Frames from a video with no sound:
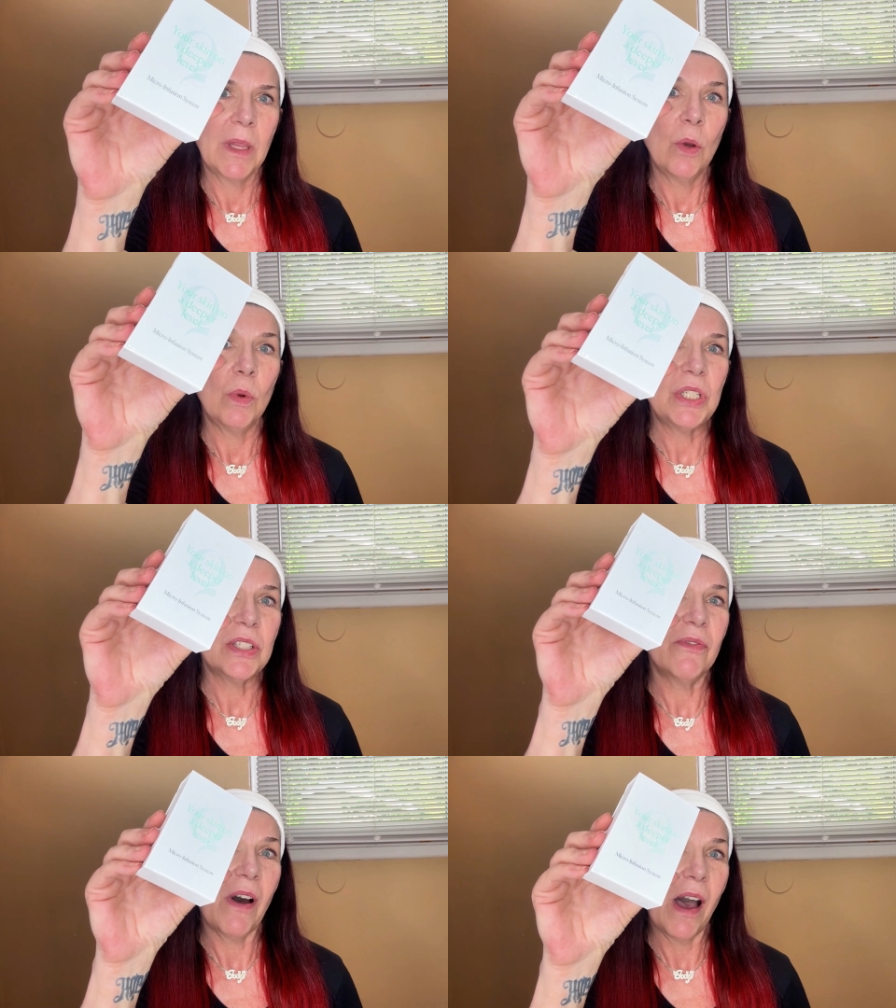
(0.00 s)
which is a
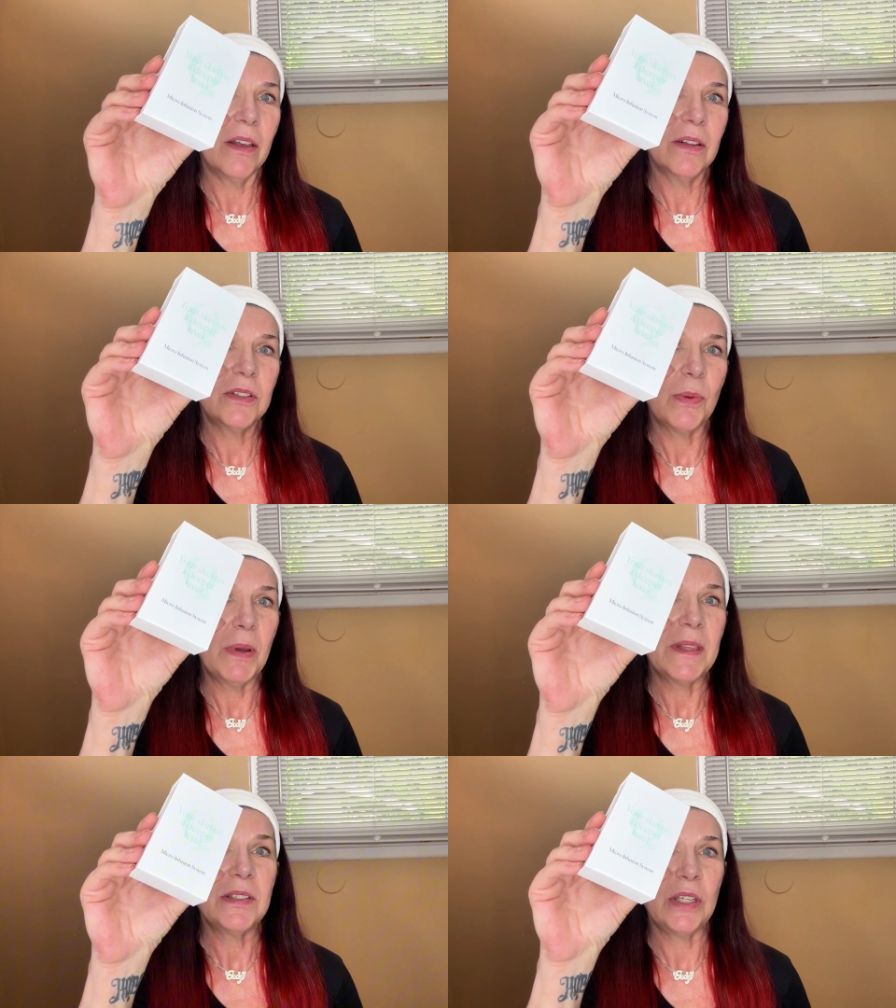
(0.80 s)
vial to put
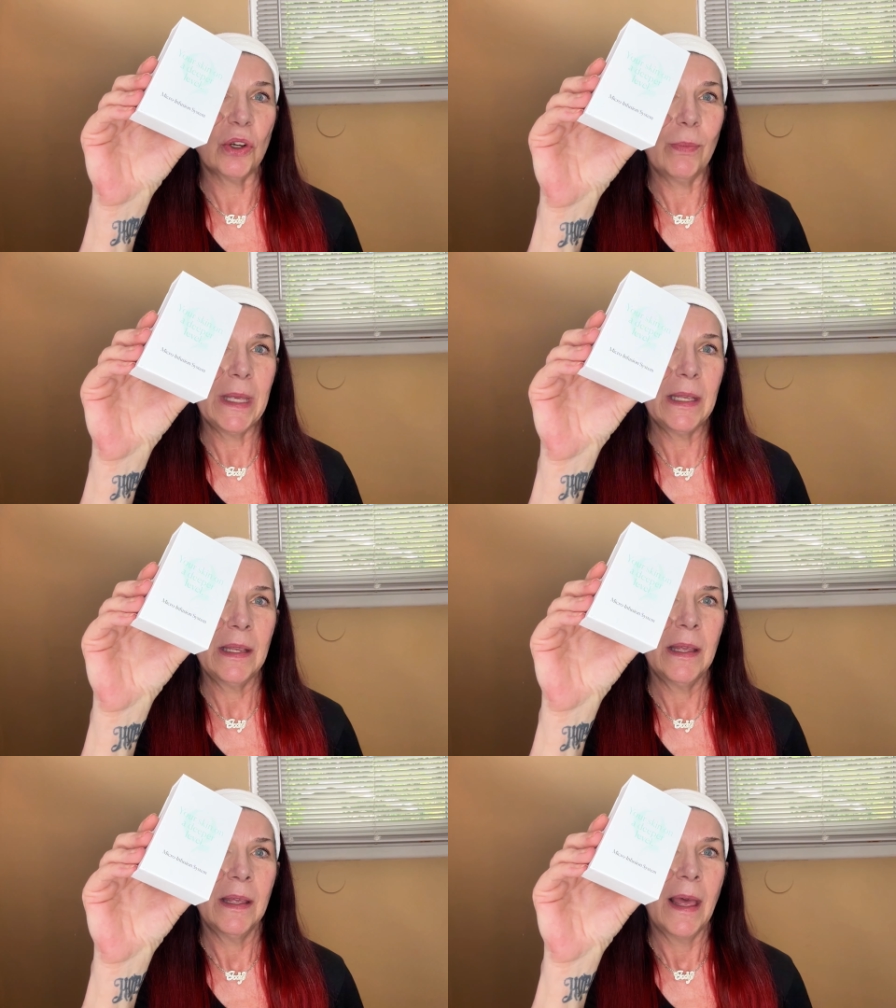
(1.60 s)
the serum in,
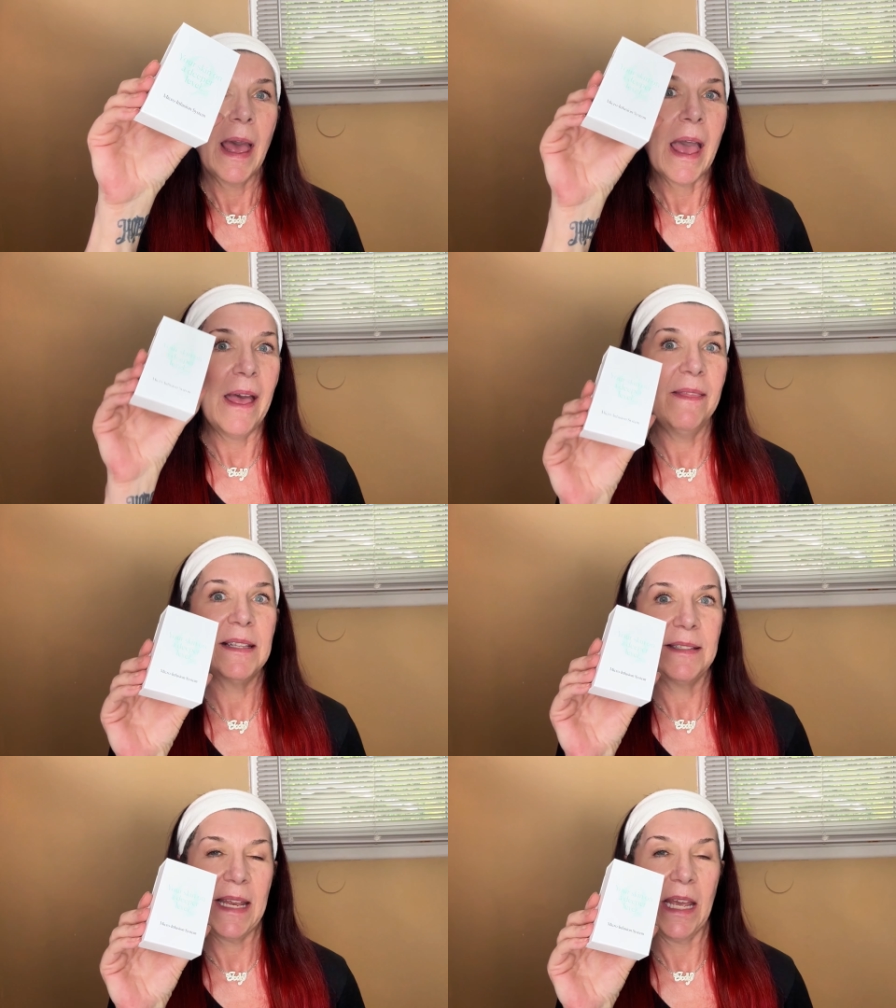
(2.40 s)
and the
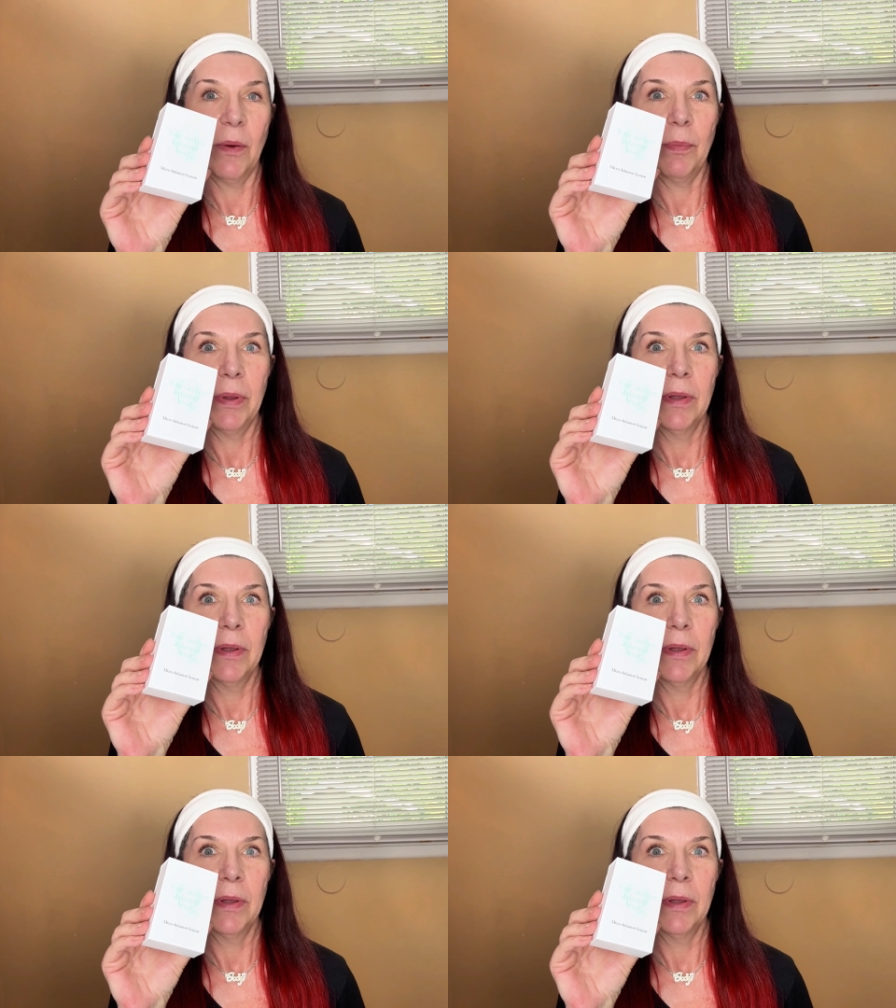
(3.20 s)
stamp.